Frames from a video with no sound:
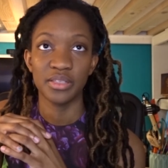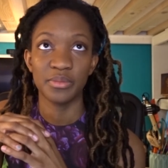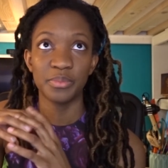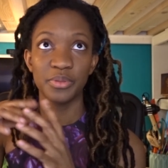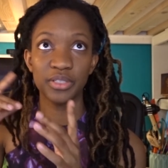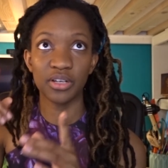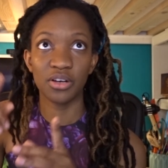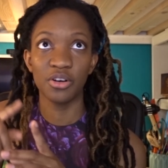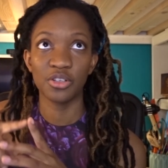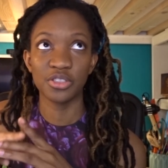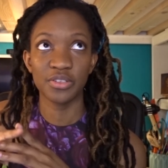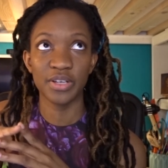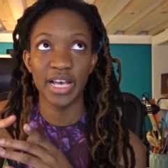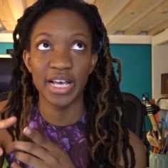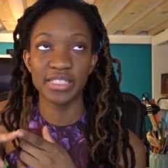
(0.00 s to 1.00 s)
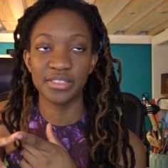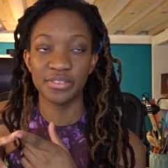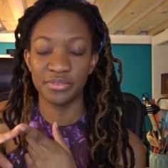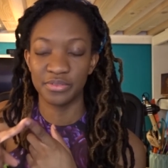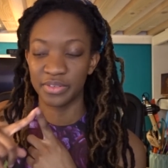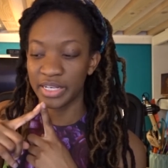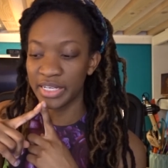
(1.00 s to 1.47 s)
The book also has
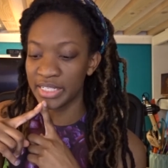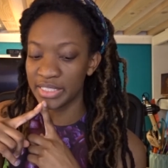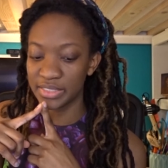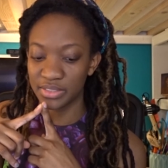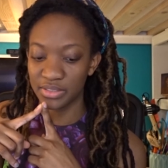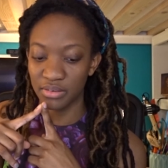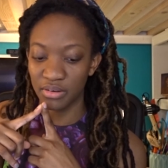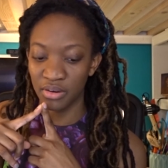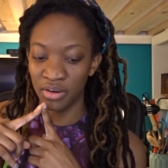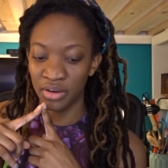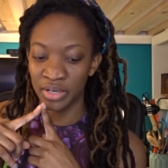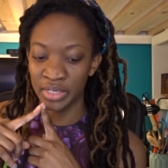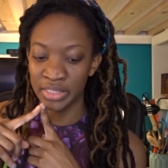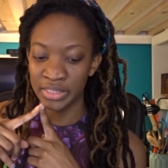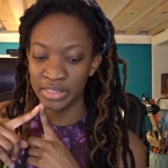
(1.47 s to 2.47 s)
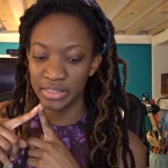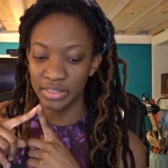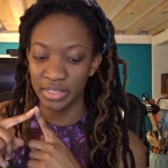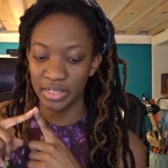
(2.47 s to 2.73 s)
advice on